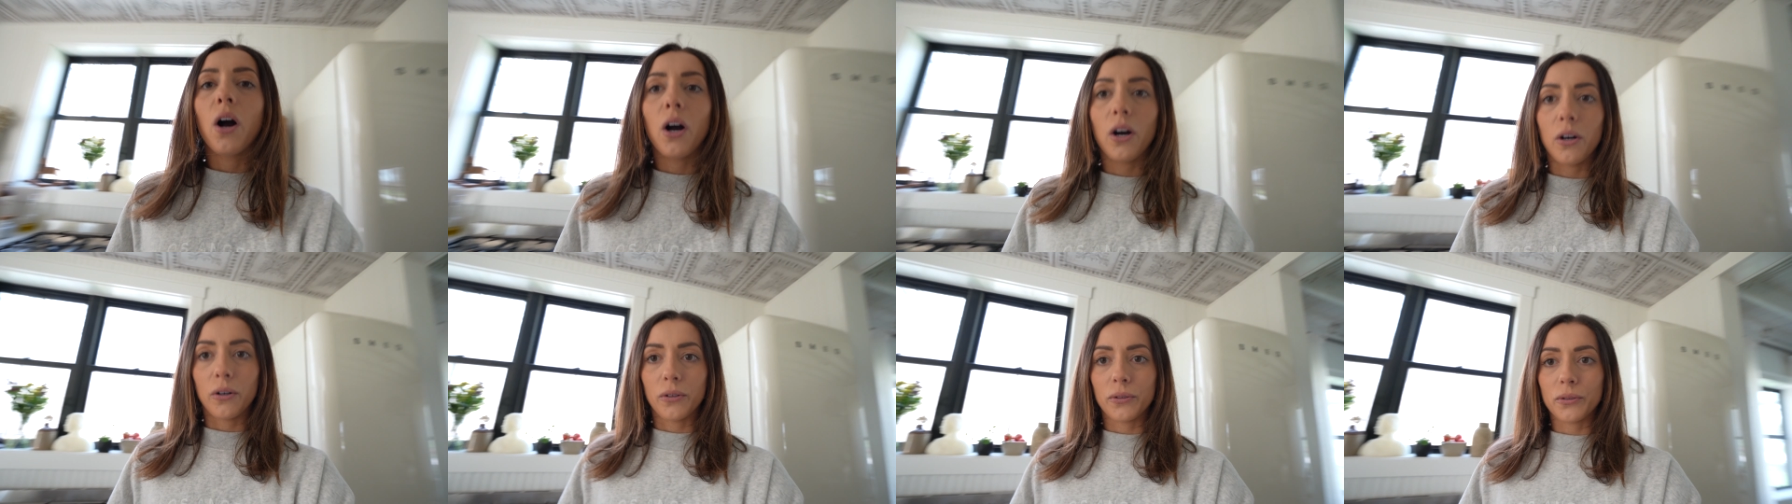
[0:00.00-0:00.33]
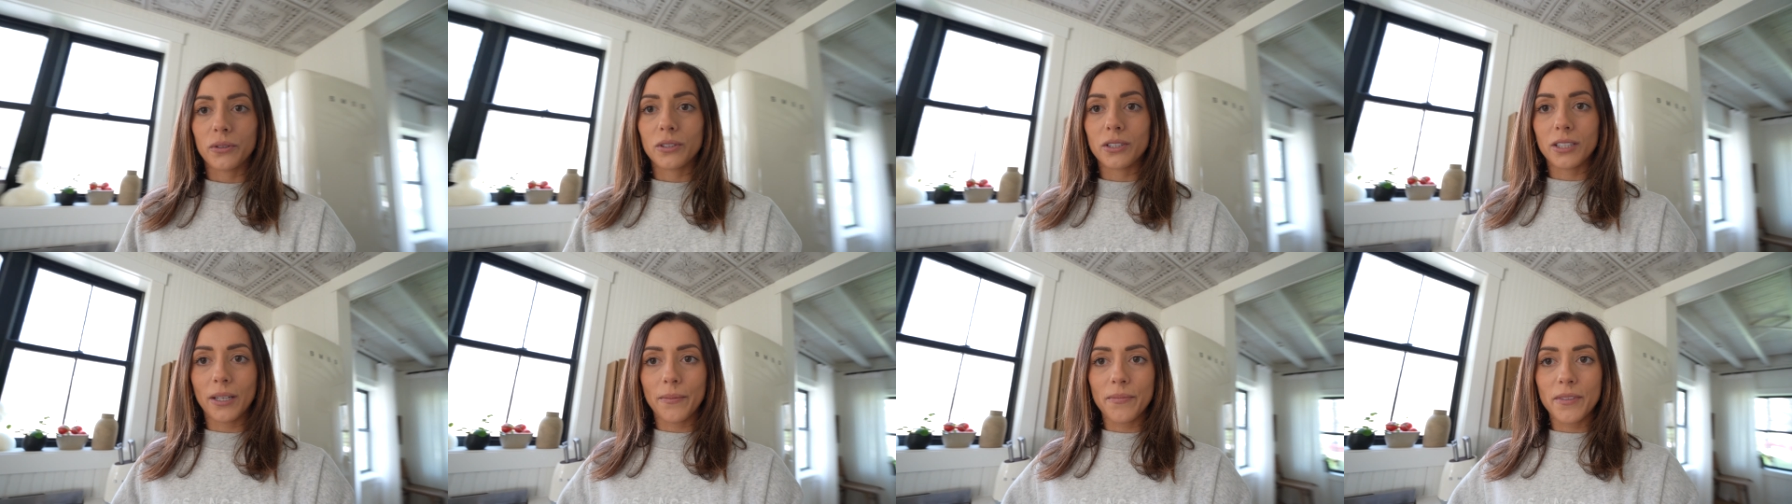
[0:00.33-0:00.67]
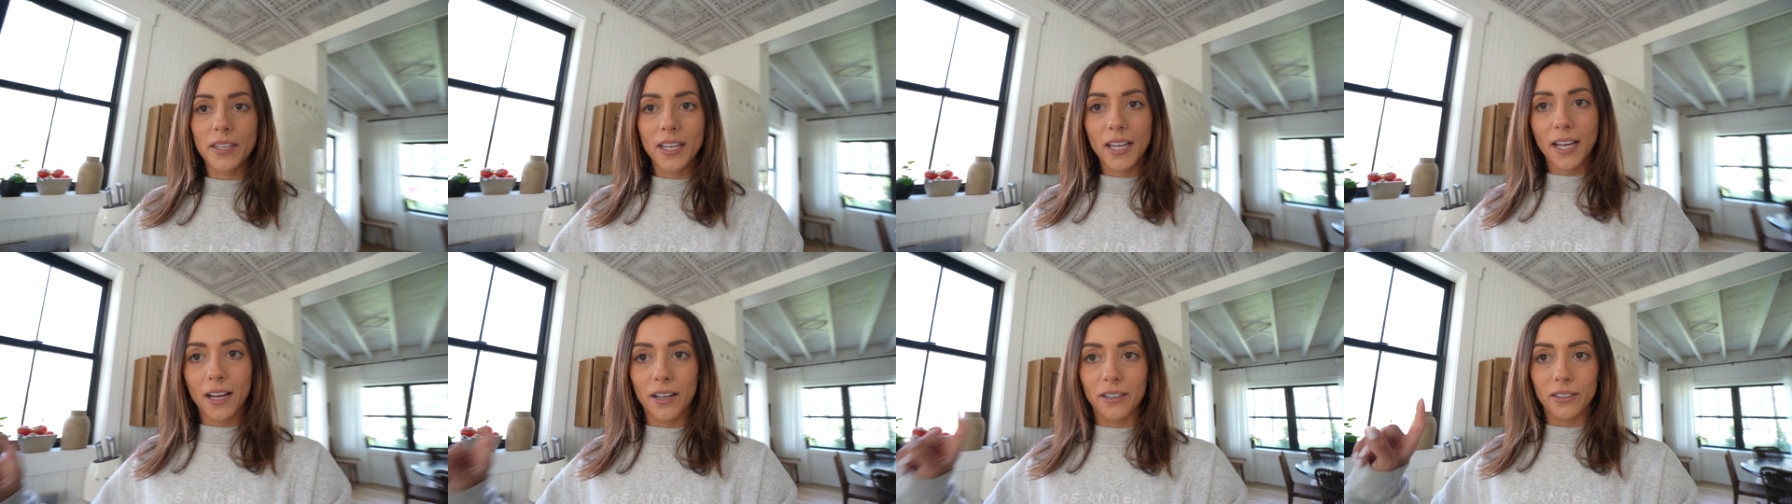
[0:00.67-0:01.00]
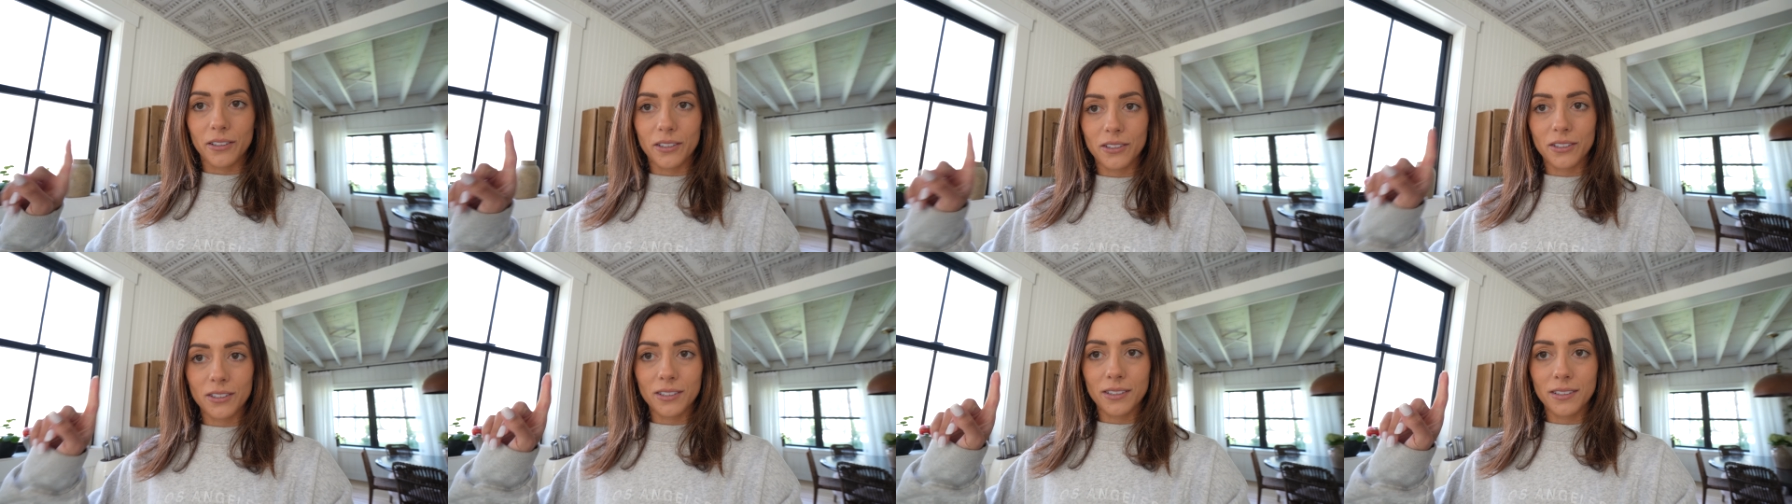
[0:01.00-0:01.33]
Oh, something
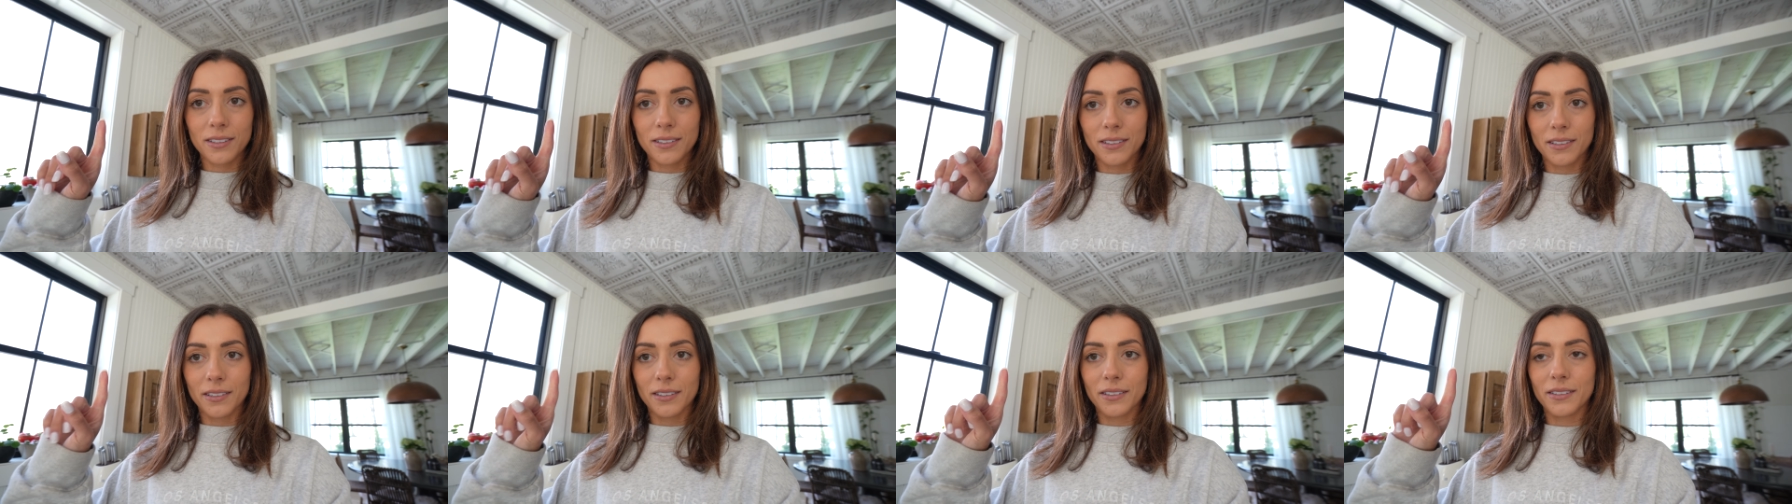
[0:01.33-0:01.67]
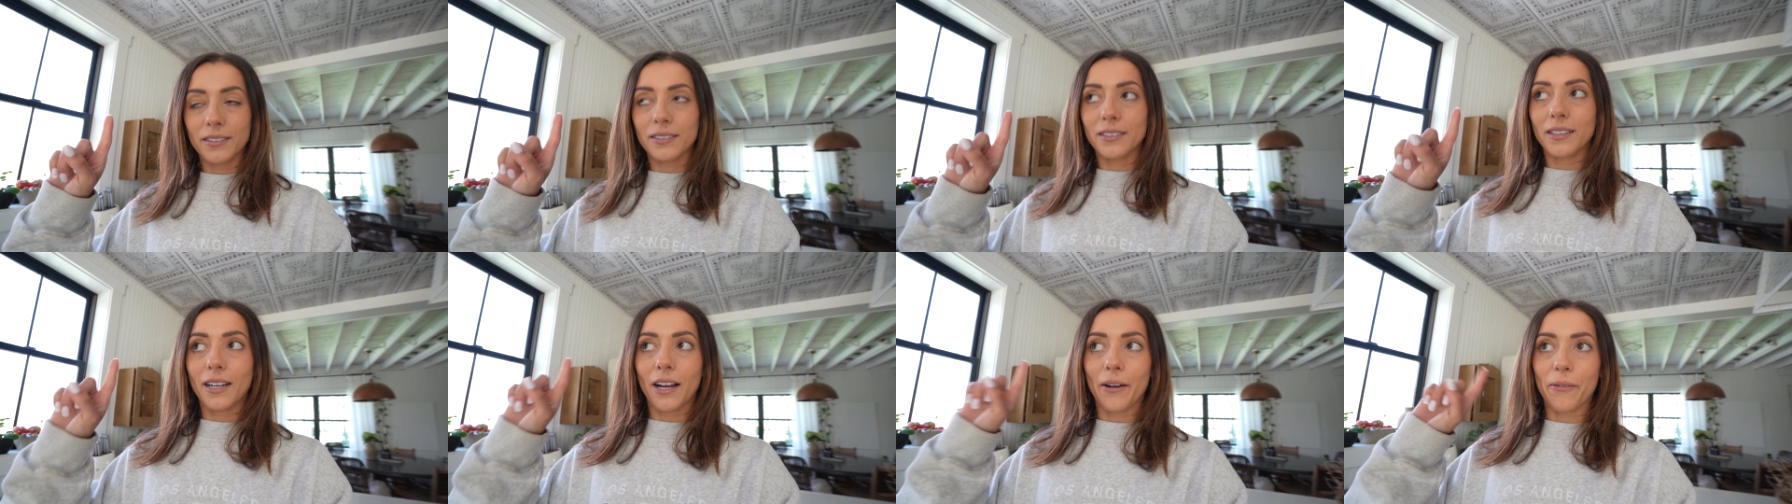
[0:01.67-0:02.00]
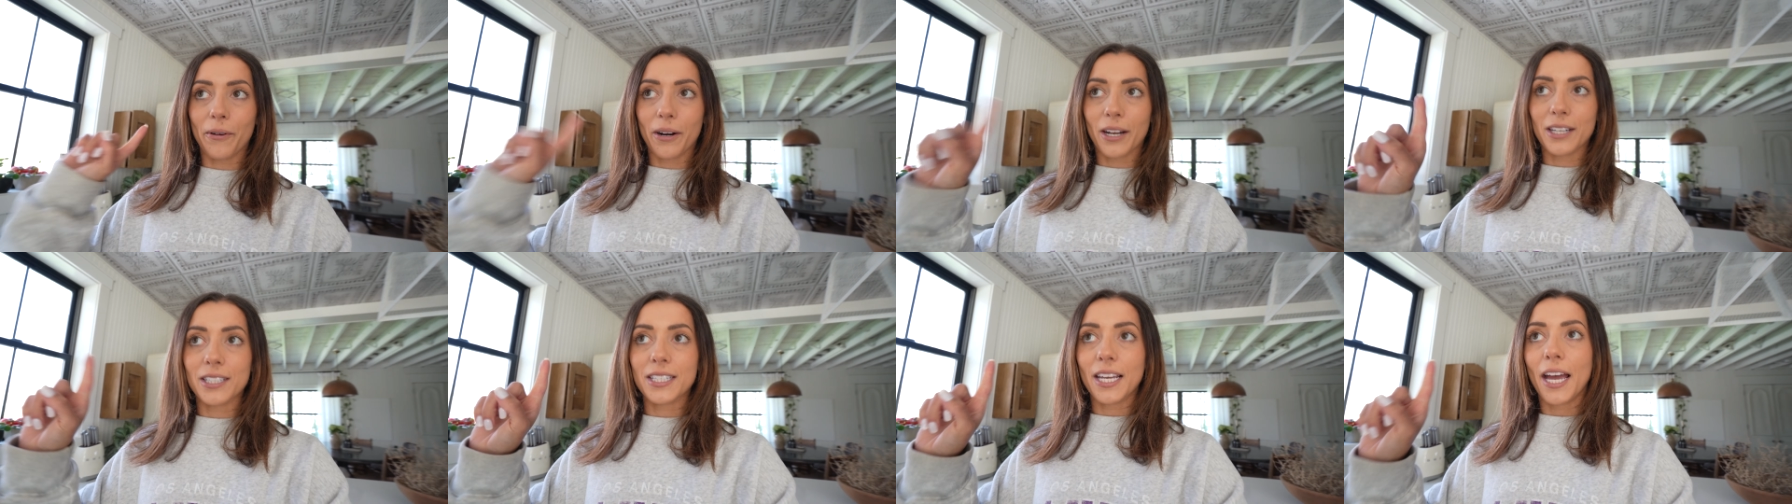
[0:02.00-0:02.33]
else I wanted